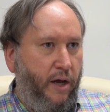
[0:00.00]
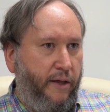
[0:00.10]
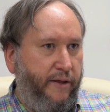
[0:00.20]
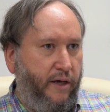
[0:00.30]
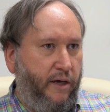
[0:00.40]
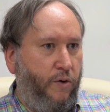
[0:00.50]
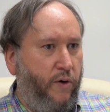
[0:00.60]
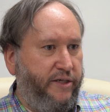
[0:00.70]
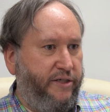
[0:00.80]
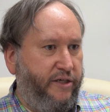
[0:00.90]
the
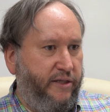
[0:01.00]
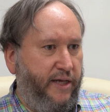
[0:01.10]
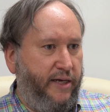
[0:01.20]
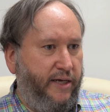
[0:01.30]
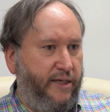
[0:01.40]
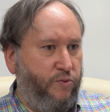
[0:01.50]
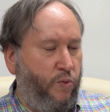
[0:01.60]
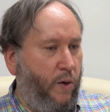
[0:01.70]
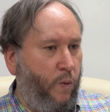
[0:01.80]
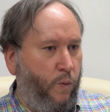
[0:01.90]
question then is,
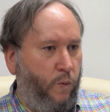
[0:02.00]
well,